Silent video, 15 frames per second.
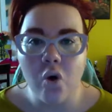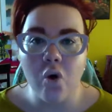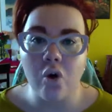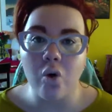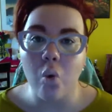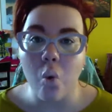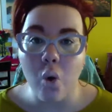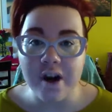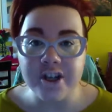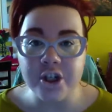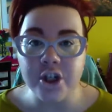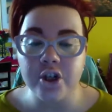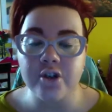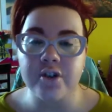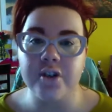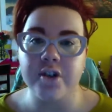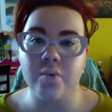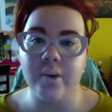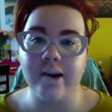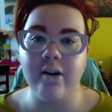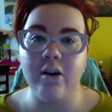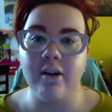or questions
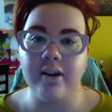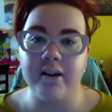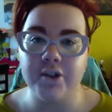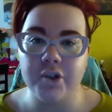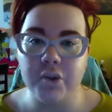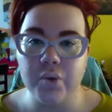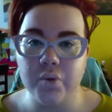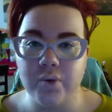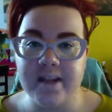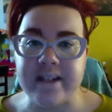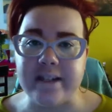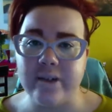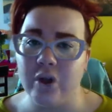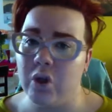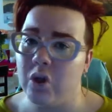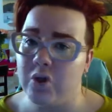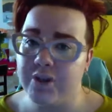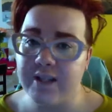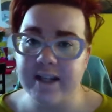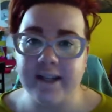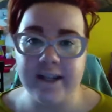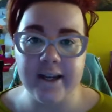regarding to retinol or
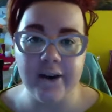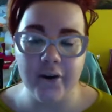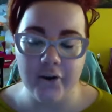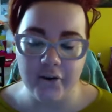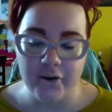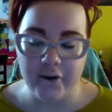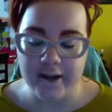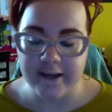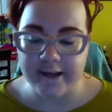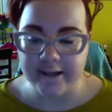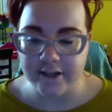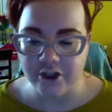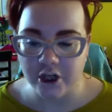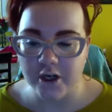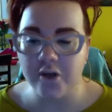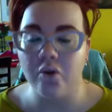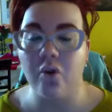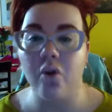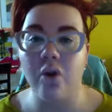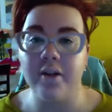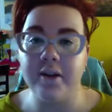skincare in general,